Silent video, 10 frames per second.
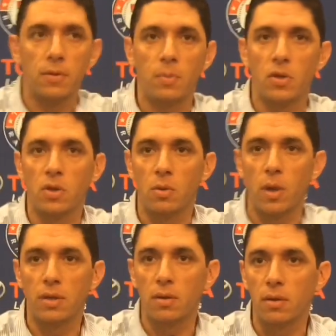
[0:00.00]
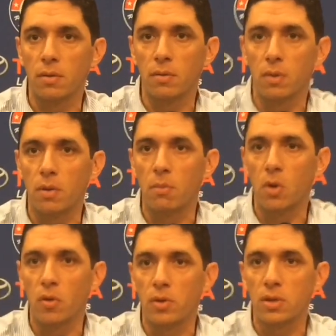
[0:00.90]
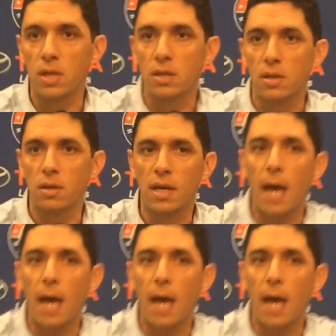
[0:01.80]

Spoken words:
Especially you wait till the middle of the season.